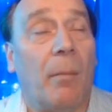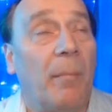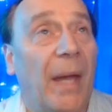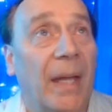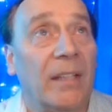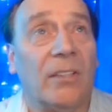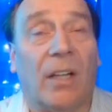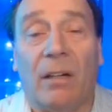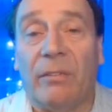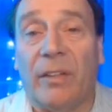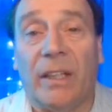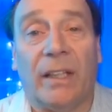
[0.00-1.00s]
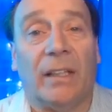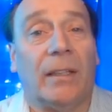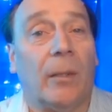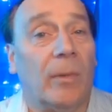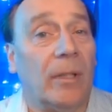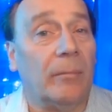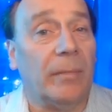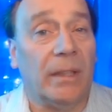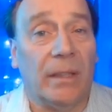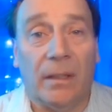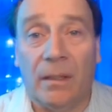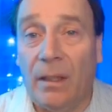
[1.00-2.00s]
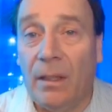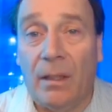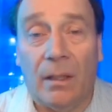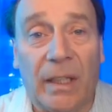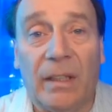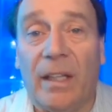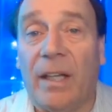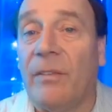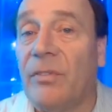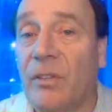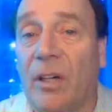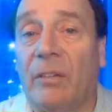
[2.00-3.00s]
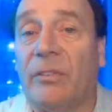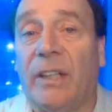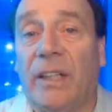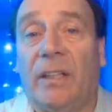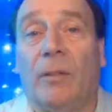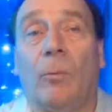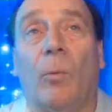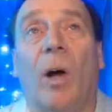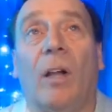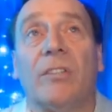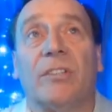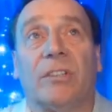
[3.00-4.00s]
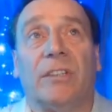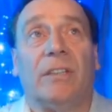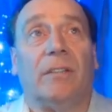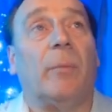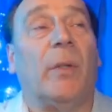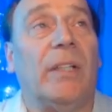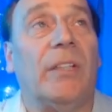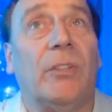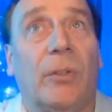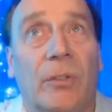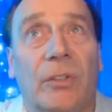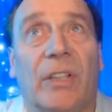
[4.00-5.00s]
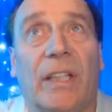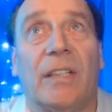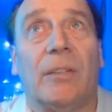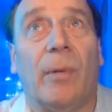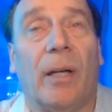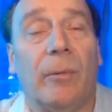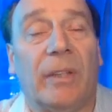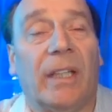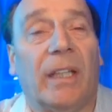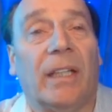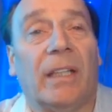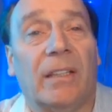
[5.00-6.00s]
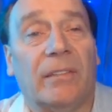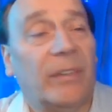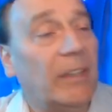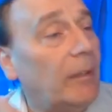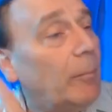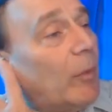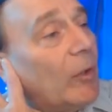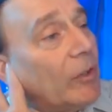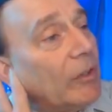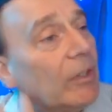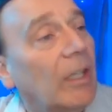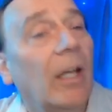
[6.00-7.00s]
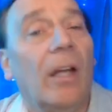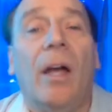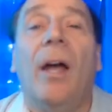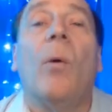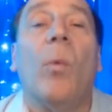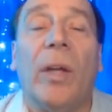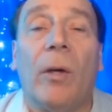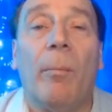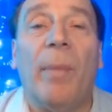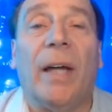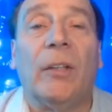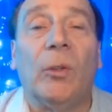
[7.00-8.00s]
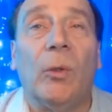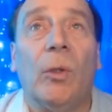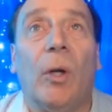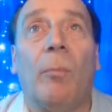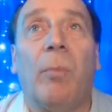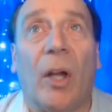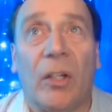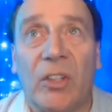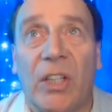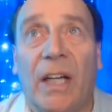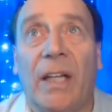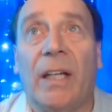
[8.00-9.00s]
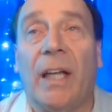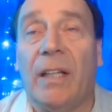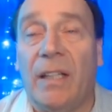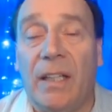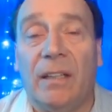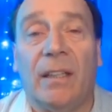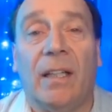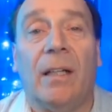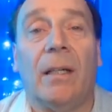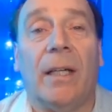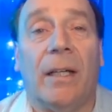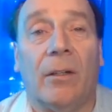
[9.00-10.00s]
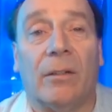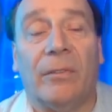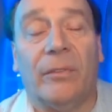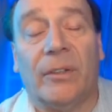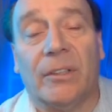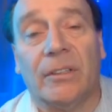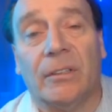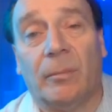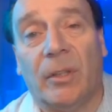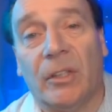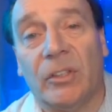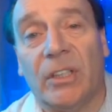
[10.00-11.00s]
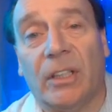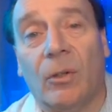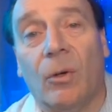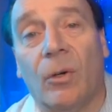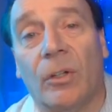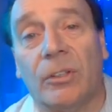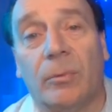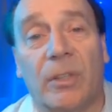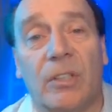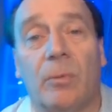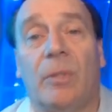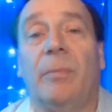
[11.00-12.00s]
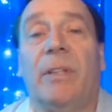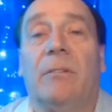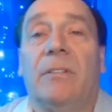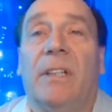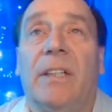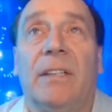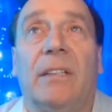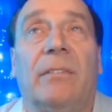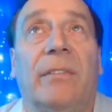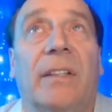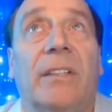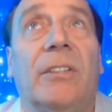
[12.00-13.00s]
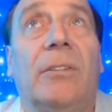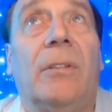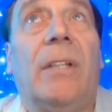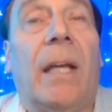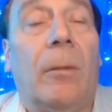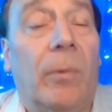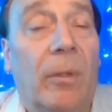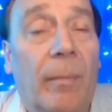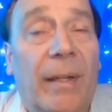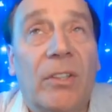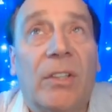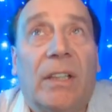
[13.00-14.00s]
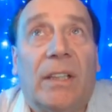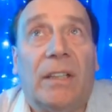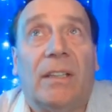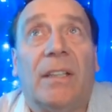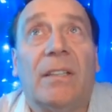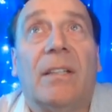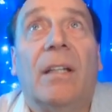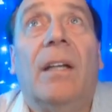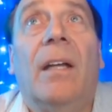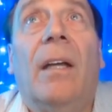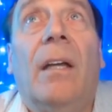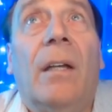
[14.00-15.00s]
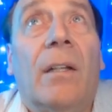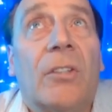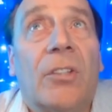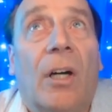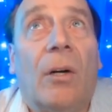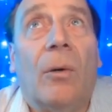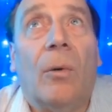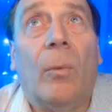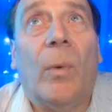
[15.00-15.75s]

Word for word: banks offering it. There will be ETFs offering it on Wall Street pretty soon. So that is why we think it is very important we come back to a blockchain in detail in our first blockchain course, which will be released very soon, and we'll mention it in this show